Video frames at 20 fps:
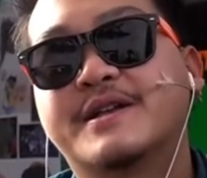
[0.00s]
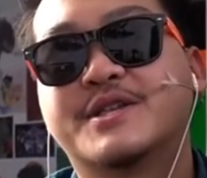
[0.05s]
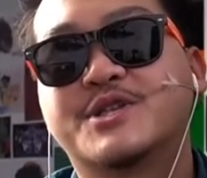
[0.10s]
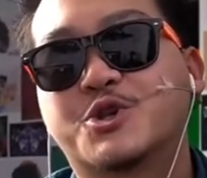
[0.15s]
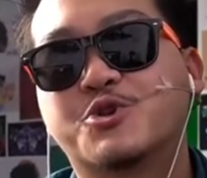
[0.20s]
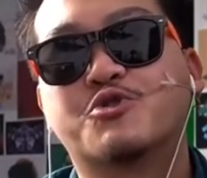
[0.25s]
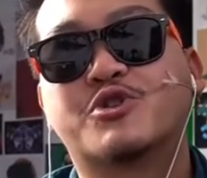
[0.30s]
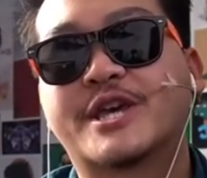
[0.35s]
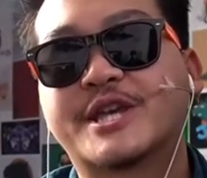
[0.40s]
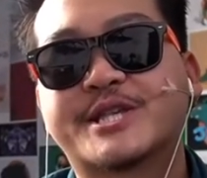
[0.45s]

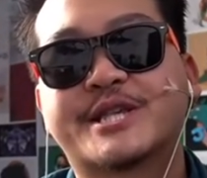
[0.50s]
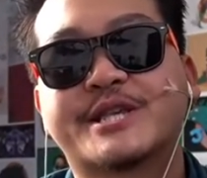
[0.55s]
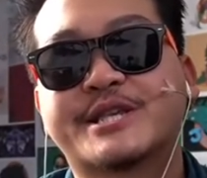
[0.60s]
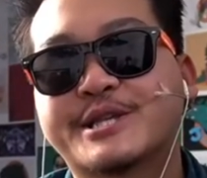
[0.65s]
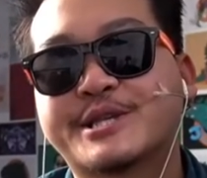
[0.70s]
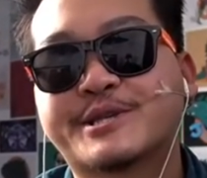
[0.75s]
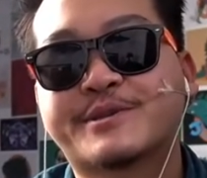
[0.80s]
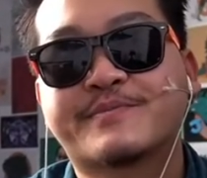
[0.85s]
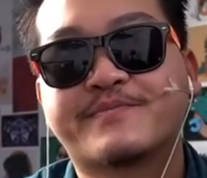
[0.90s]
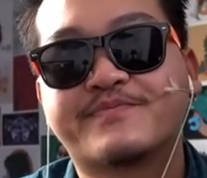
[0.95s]
2
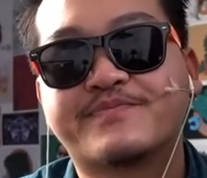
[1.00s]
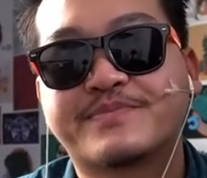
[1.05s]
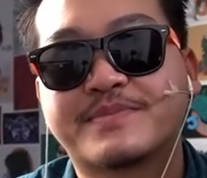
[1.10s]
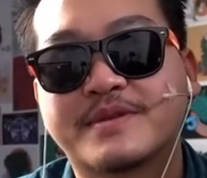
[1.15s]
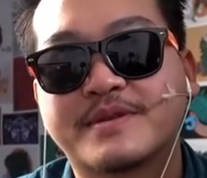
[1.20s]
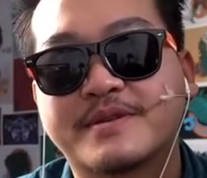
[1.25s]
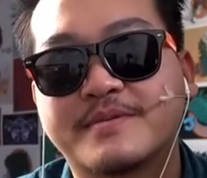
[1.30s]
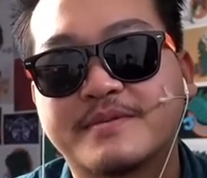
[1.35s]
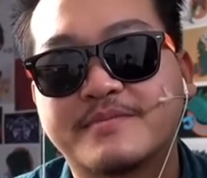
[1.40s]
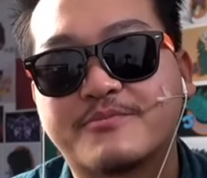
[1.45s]
kisses.
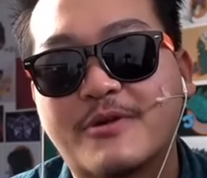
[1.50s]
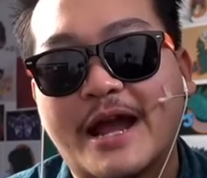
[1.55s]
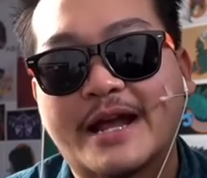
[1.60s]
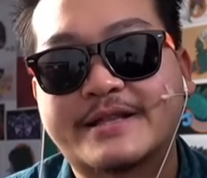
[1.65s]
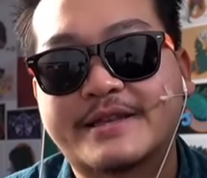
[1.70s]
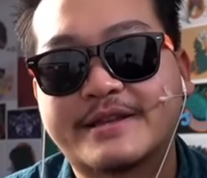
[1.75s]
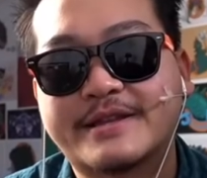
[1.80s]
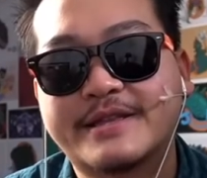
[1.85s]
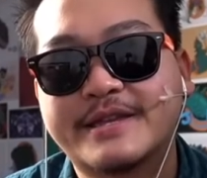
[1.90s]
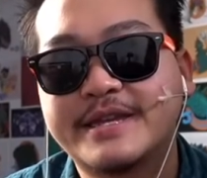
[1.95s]

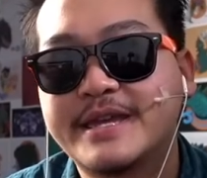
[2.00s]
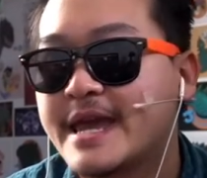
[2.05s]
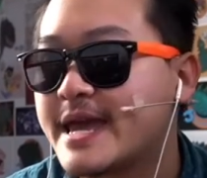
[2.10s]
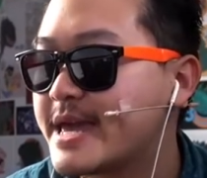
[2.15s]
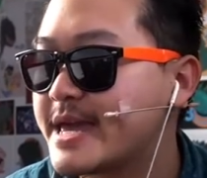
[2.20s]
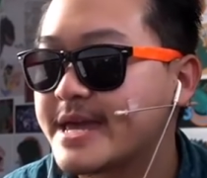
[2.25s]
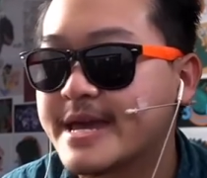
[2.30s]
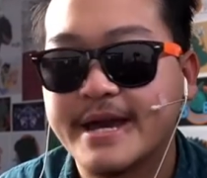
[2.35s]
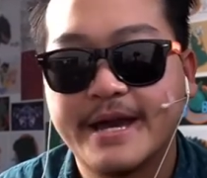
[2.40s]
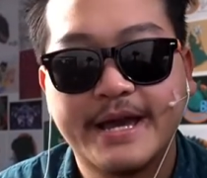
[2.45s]
Practically
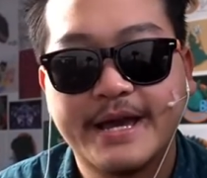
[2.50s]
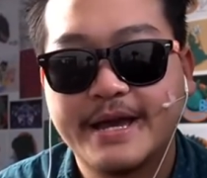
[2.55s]
a...